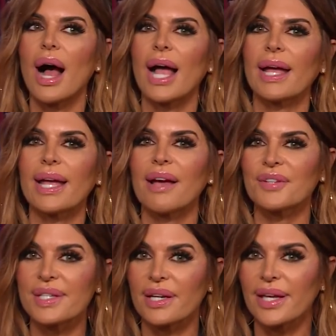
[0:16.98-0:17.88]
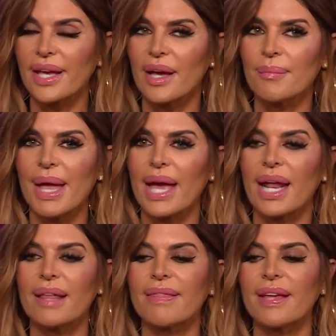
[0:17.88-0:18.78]
I have seen Kim,
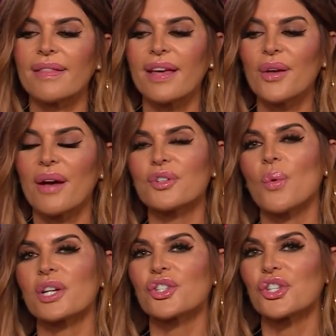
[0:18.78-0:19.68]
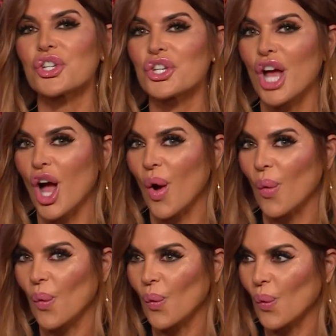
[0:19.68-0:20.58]
and I think that you have to watch the
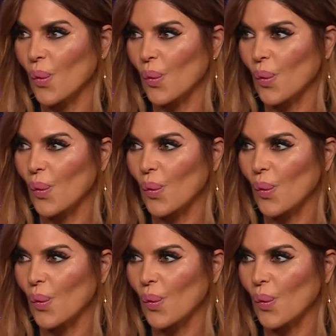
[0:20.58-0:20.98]
show. Because the last